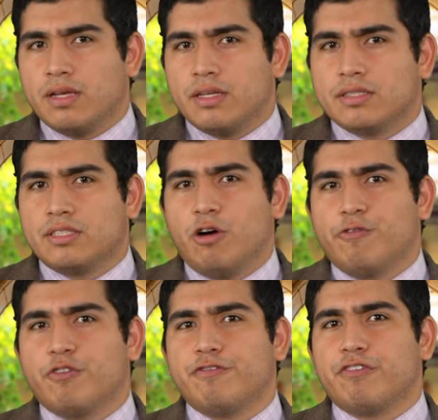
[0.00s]

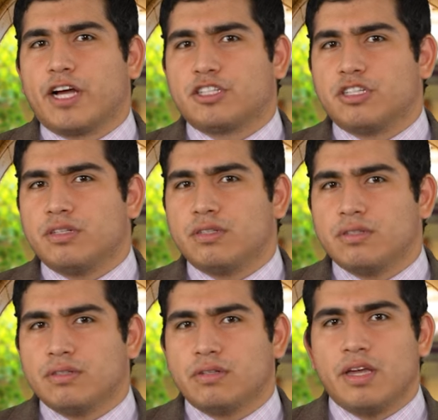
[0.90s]
Self-reflection
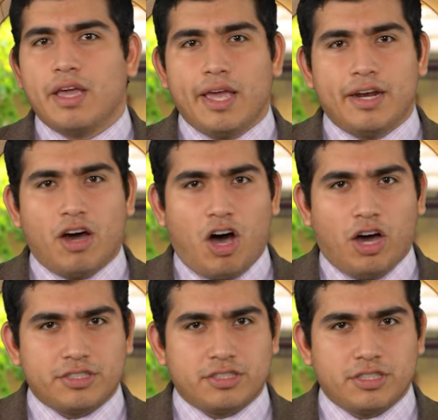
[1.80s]
and
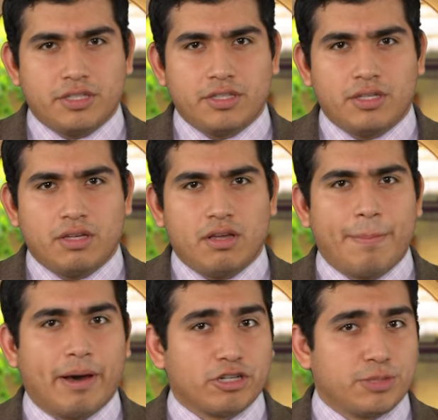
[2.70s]
honesty
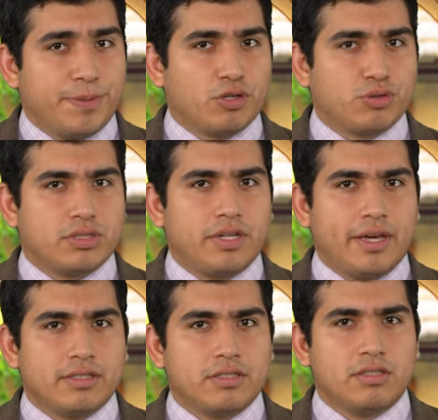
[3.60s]
about our spiritual
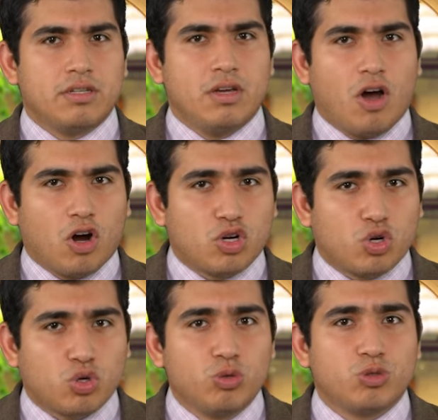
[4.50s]
state are
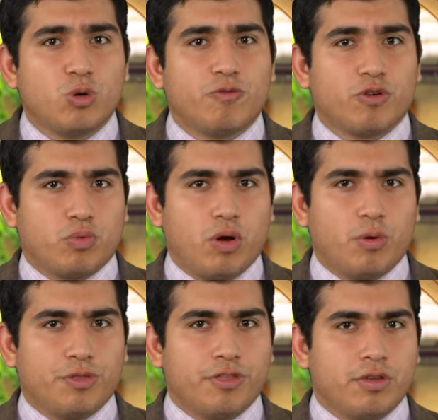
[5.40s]
crucial for
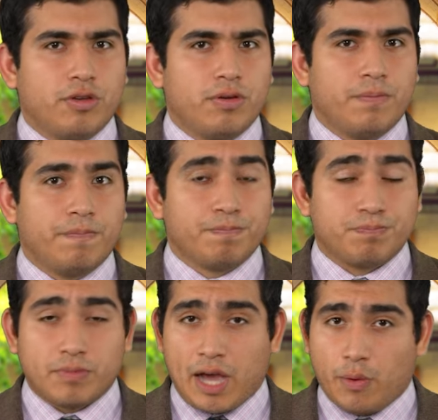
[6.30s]
growth.
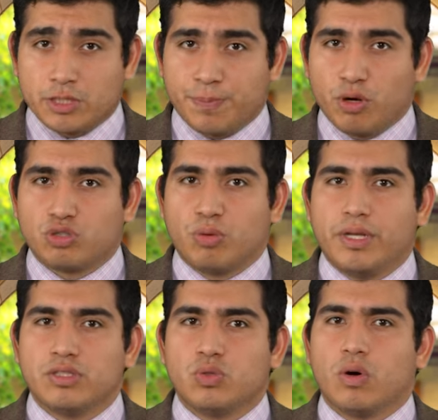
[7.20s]
How a spiritual
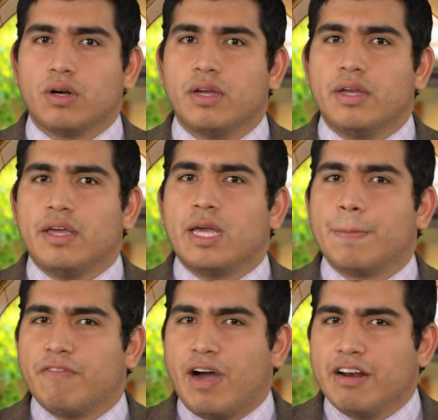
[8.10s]
mentor
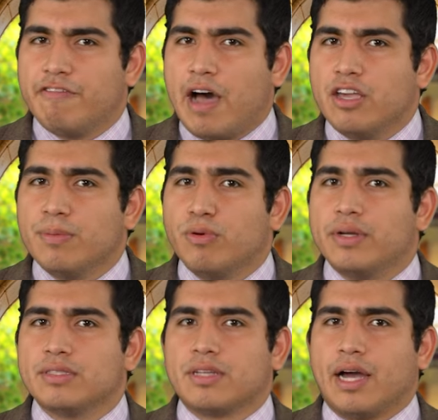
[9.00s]
can provide valuable
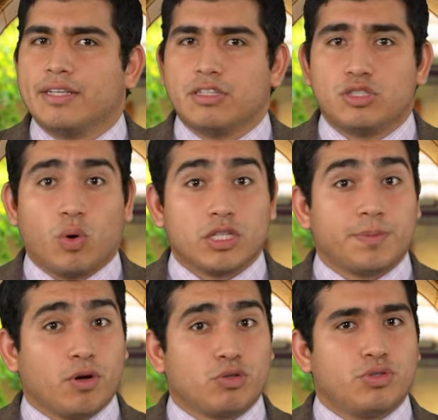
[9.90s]
insights into our
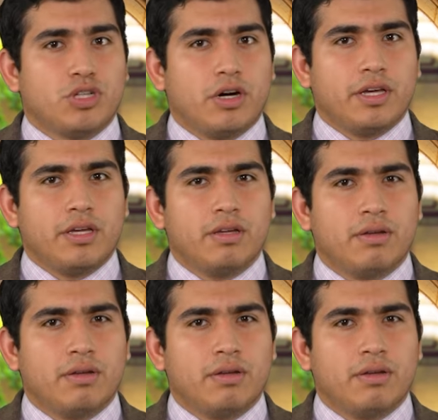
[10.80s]
spiritual journey.